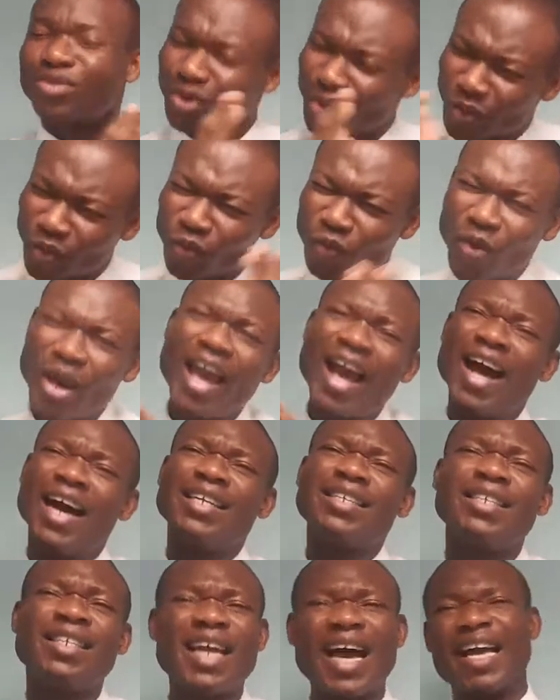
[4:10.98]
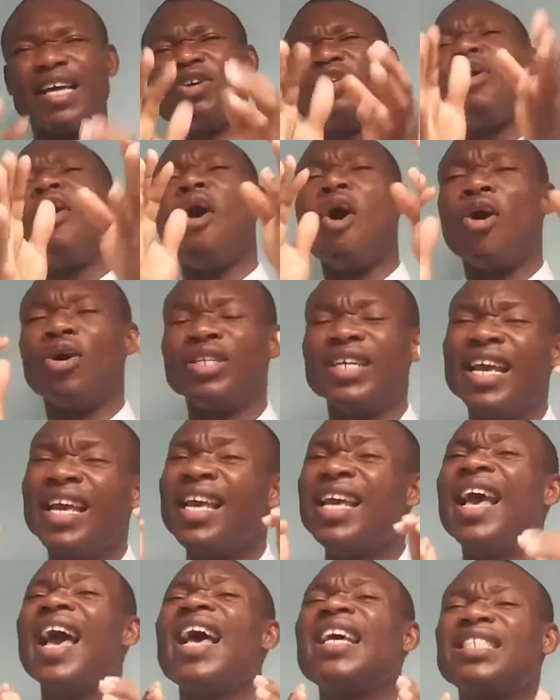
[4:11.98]
So where are they now? God,
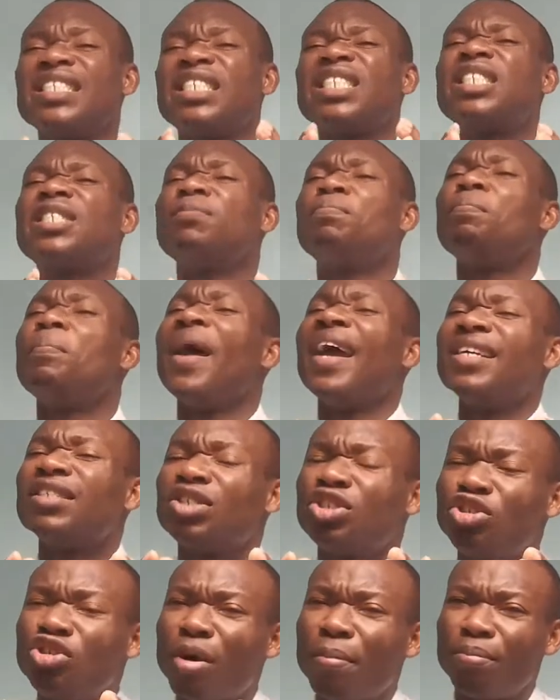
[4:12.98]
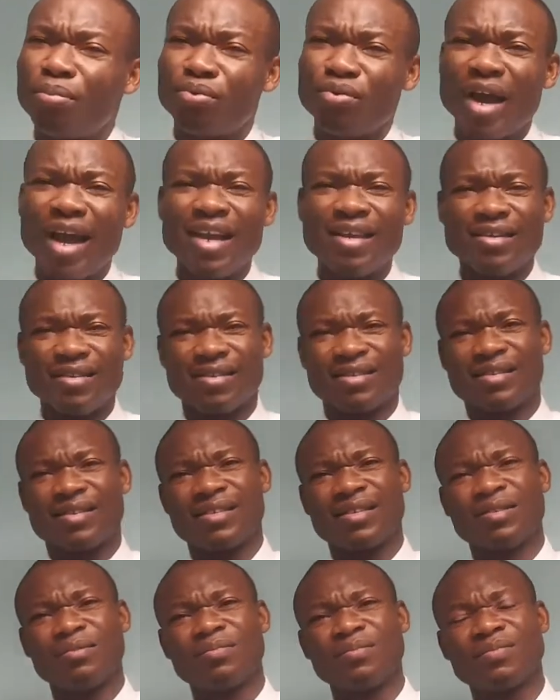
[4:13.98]
expect your
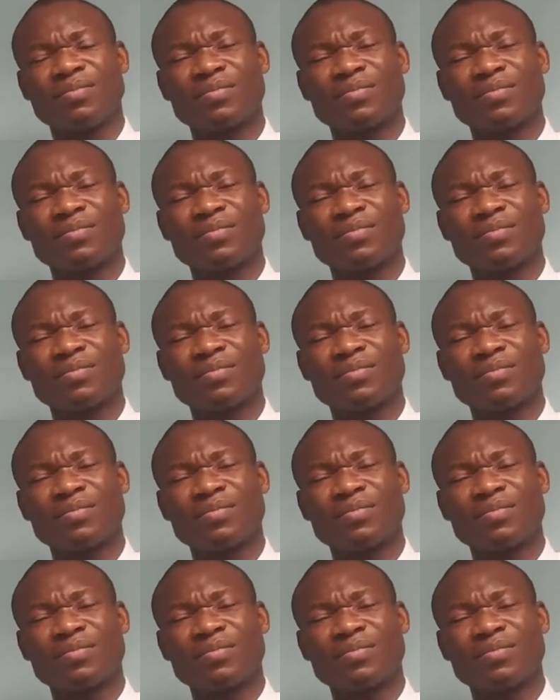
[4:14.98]
praise.